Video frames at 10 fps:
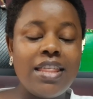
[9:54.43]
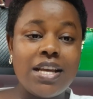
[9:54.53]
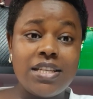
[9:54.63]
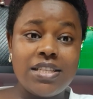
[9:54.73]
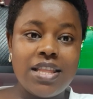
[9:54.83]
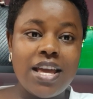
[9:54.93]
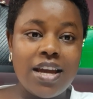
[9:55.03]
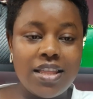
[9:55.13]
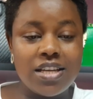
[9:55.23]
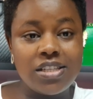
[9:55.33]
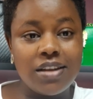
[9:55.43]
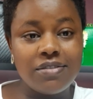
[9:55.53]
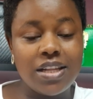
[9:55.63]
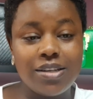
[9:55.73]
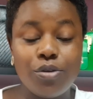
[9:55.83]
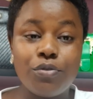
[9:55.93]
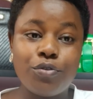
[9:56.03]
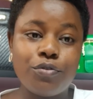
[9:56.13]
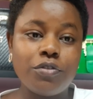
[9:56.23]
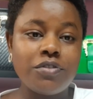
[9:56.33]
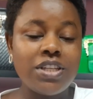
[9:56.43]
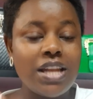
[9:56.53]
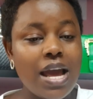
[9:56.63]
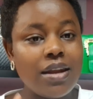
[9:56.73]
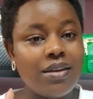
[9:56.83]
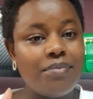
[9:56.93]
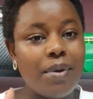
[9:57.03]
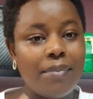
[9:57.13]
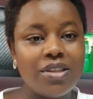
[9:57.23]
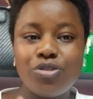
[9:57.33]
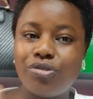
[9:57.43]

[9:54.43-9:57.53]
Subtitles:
There are other shelves that go for 1,500 per month,